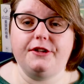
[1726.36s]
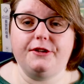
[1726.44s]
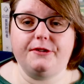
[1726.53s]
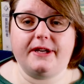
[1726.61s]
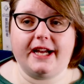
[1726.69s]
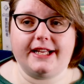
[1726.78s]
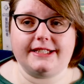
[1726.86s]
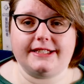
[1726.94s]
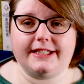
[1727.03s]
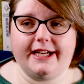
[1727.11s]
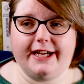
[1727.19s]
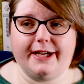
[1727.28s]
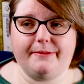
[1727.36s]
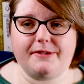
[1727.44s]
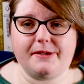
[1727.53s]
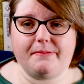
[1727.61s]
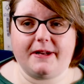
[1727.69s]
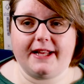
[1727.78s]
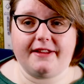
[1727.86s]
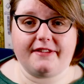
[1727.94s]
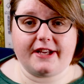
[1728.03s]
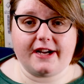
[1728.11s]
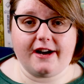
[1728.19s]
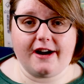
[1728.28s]
you get um, to
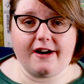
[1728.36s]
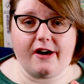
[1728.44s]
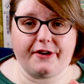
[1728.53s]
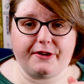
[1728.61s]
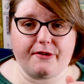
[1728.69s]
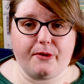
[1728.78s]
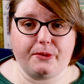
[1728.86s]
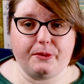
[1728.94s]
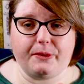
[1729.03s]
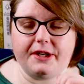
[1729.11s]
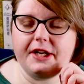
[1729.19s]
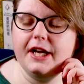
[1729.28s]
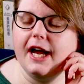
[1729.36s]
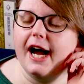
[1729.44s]
place a car on your own one.